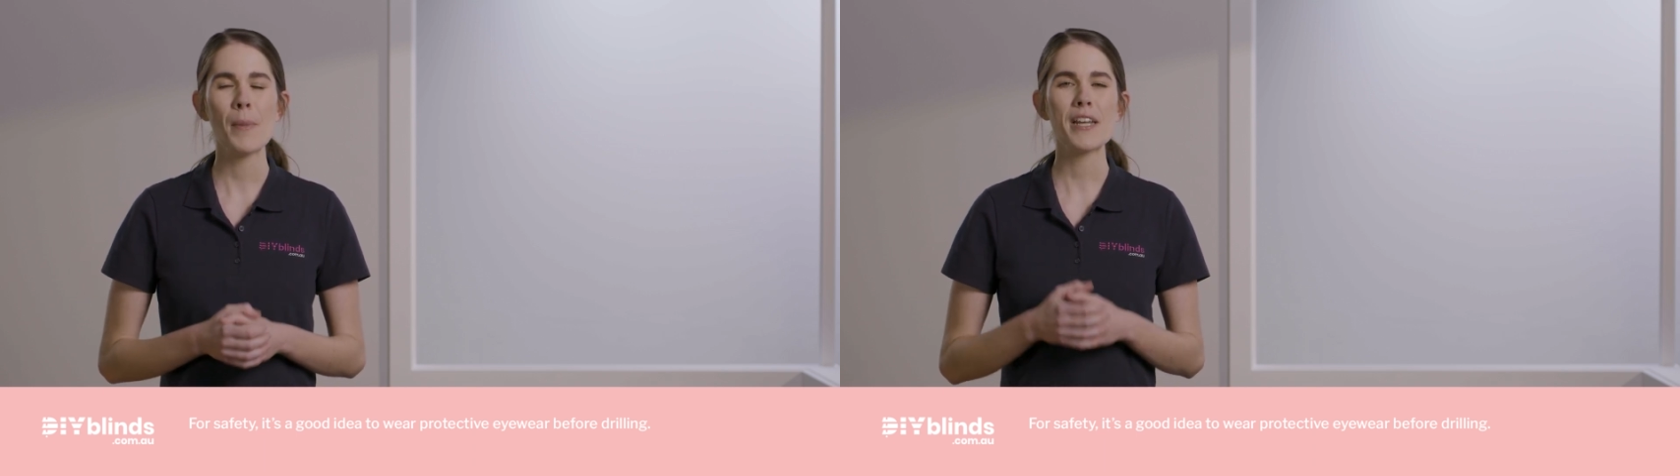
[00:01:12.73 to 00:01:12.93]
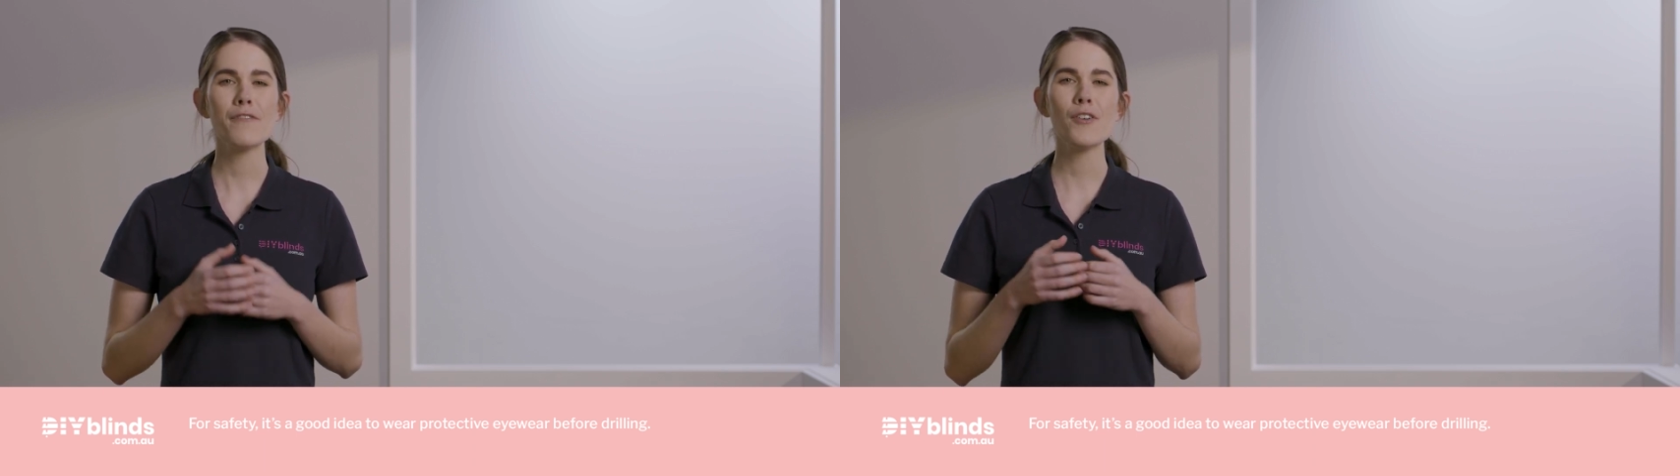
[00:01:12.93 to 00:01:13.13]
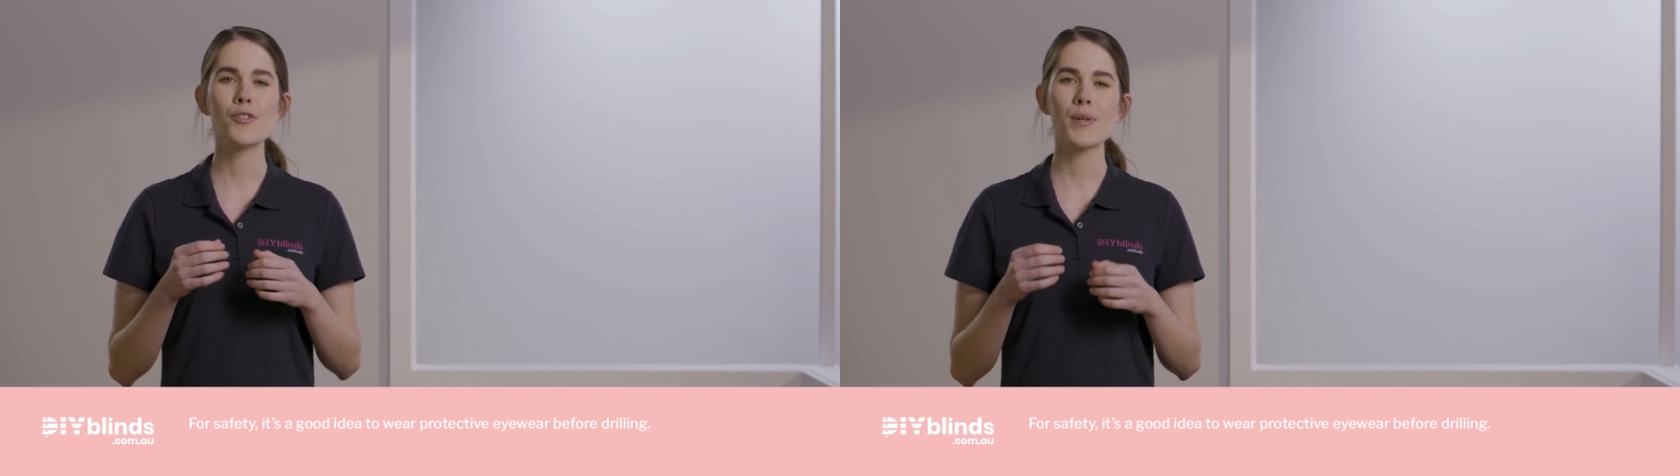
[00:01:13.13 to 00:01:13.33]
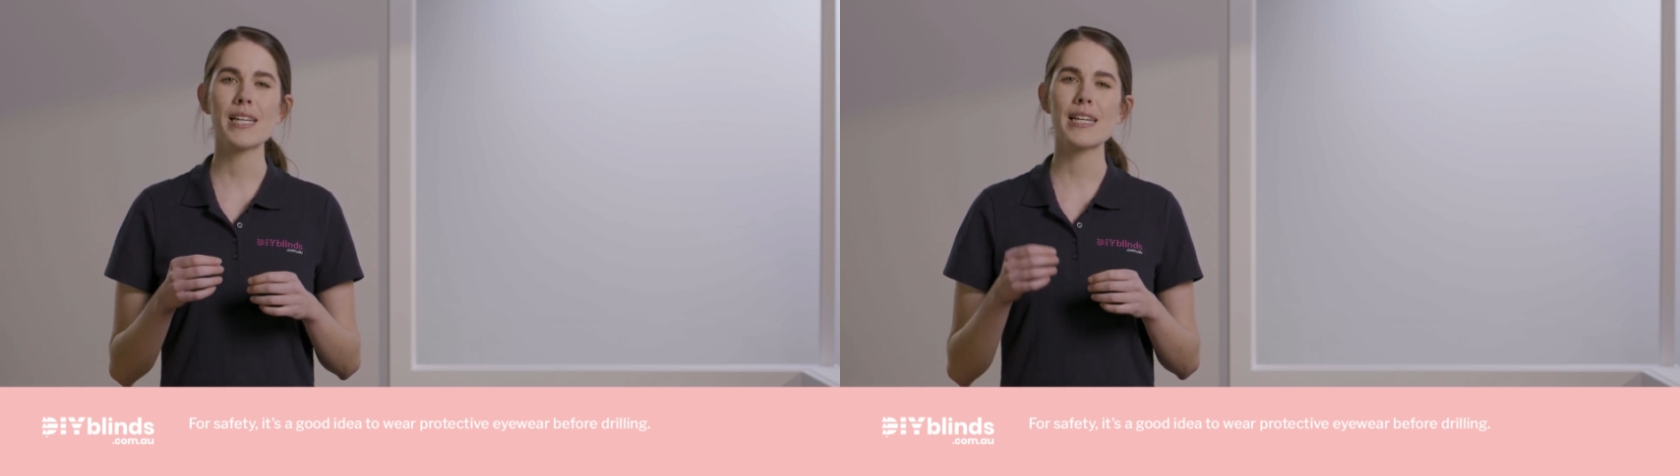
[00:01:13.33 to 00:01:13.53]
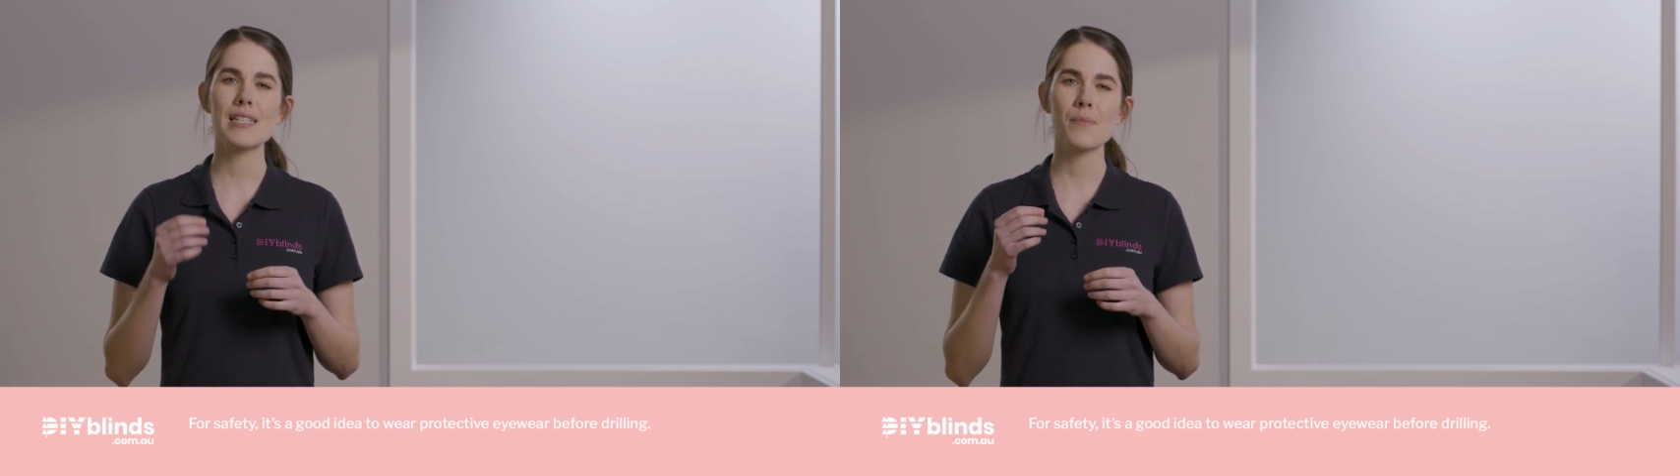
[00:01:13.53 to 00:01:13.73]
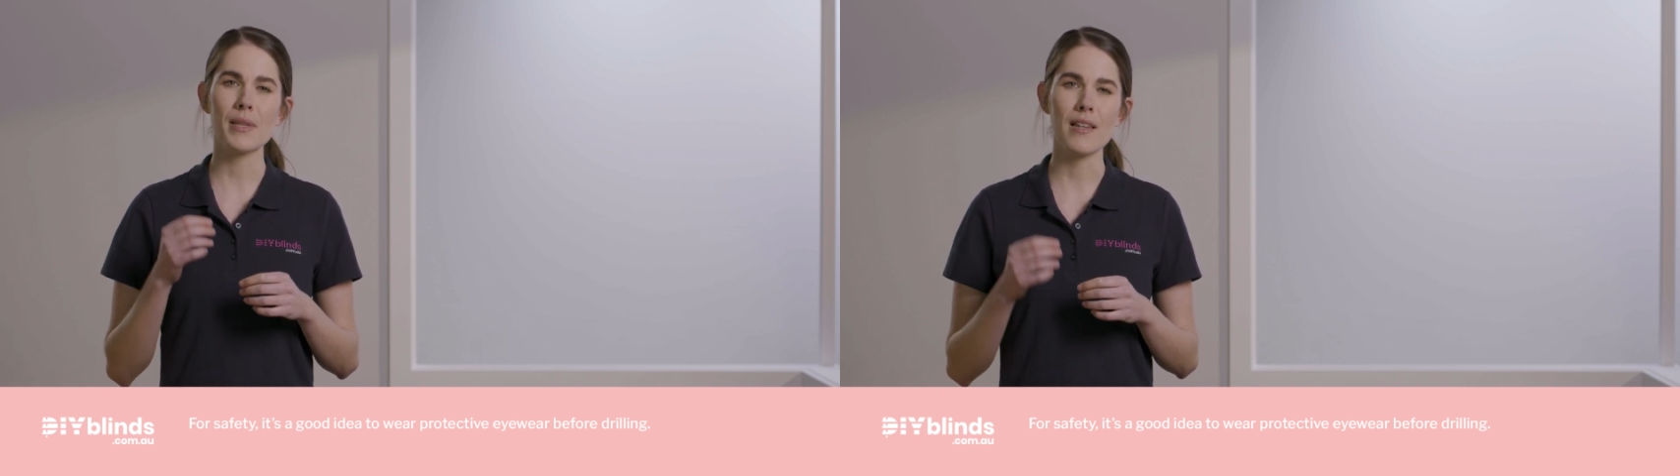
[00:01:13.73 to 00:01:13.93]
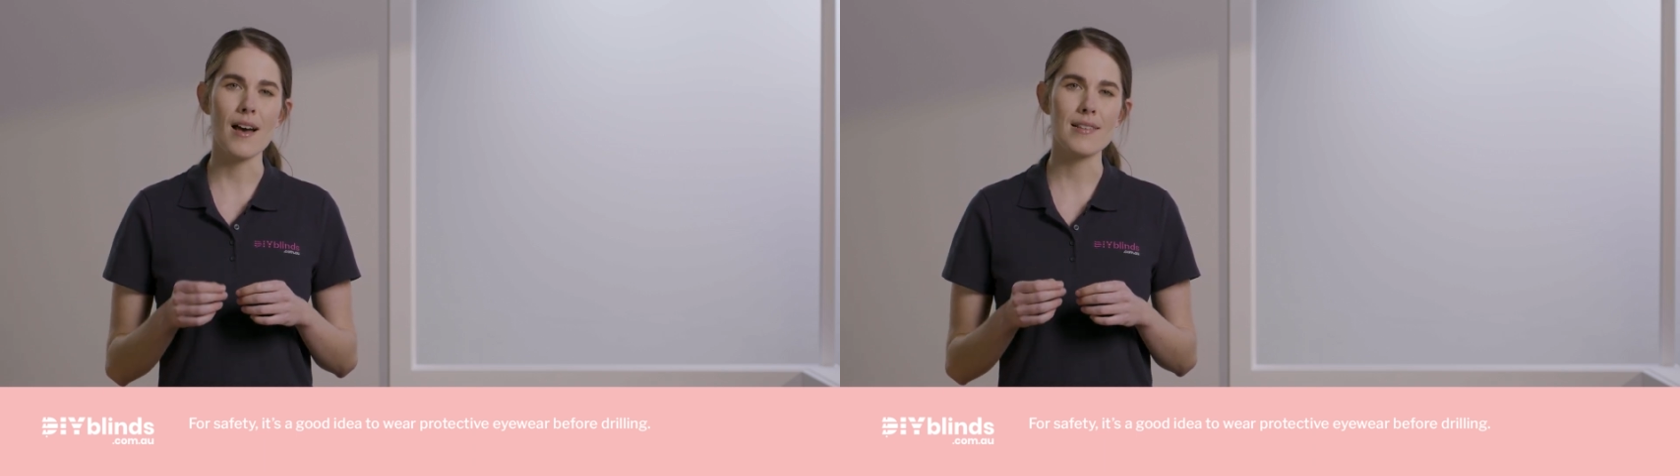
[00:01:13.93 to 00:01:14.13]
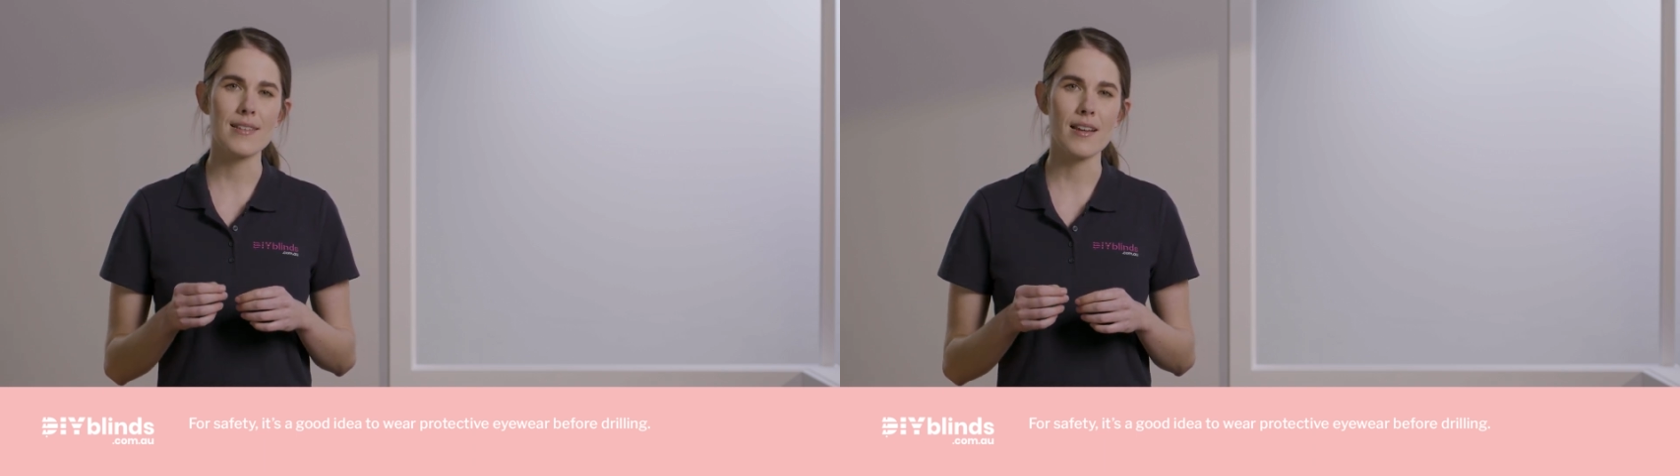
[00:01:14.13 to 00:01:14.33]
but if you're drilling into
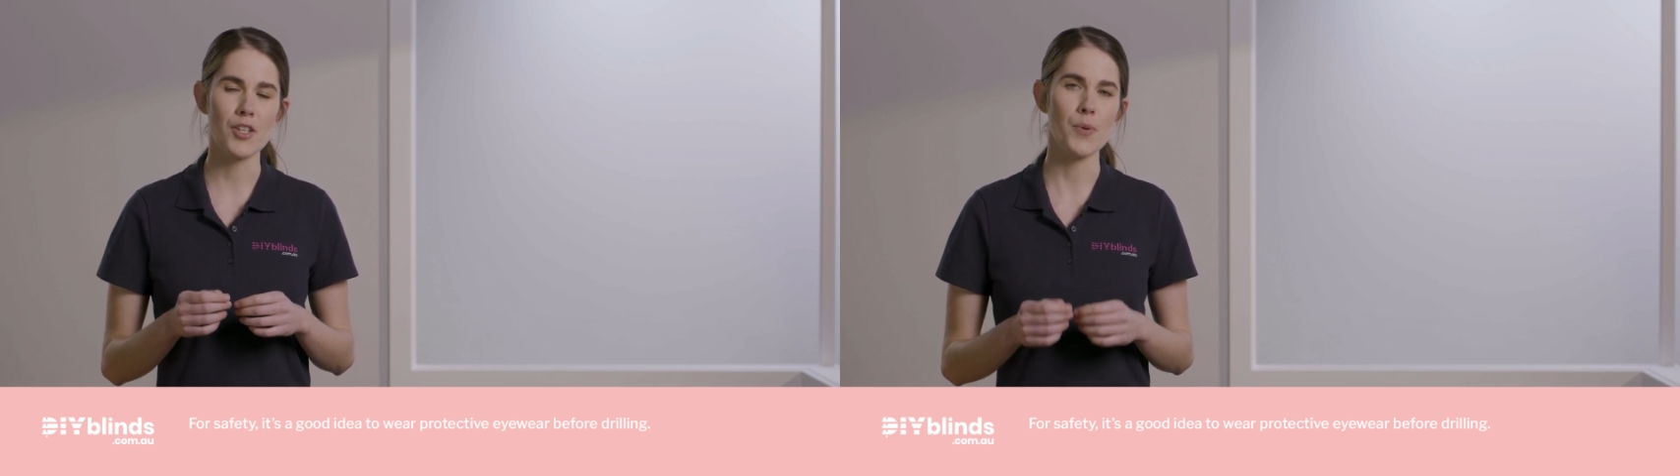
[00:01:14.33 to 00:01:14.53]
plaster,